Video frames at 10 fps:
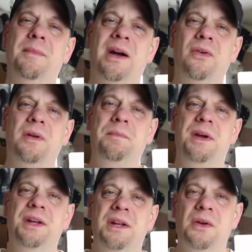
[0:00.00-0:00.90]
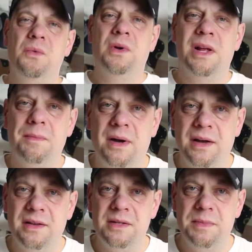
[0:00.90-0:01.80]
my own opinion, will I
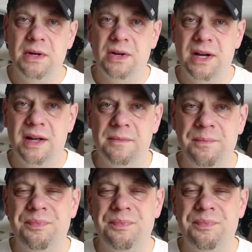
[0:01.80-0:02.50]
buy this beer again?